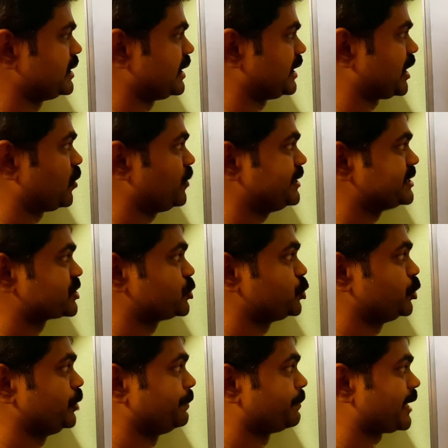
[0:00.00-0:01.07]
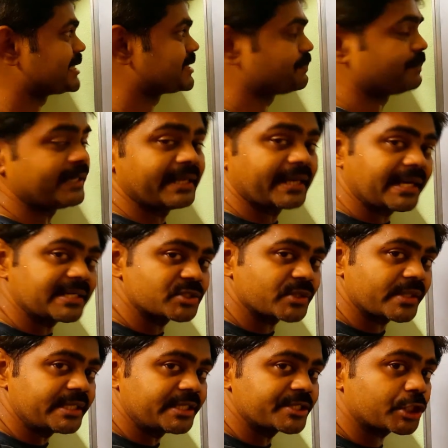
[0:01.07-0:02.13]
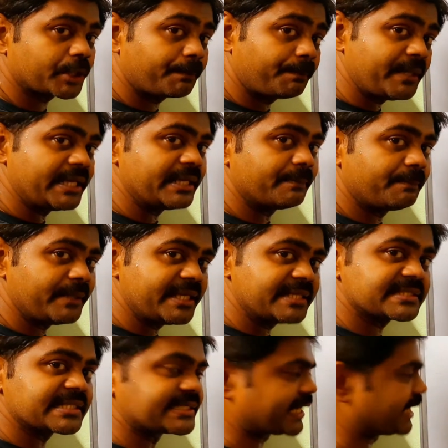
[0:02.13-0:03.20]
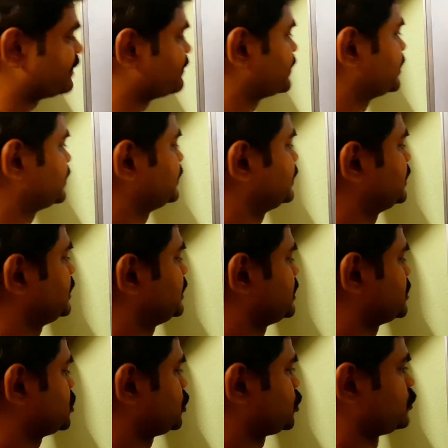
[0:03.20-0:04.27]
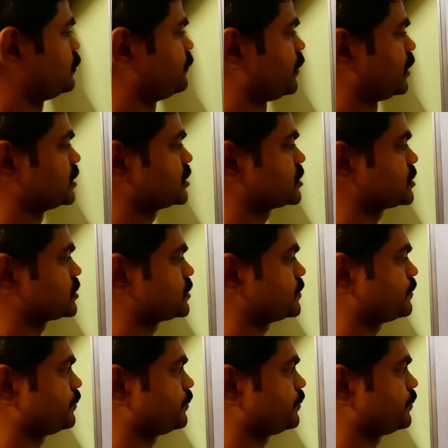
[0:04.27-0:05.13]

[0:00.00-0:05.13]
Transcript: Now it's Q implies P, right? So I need to check P. P is the second one. So true, false.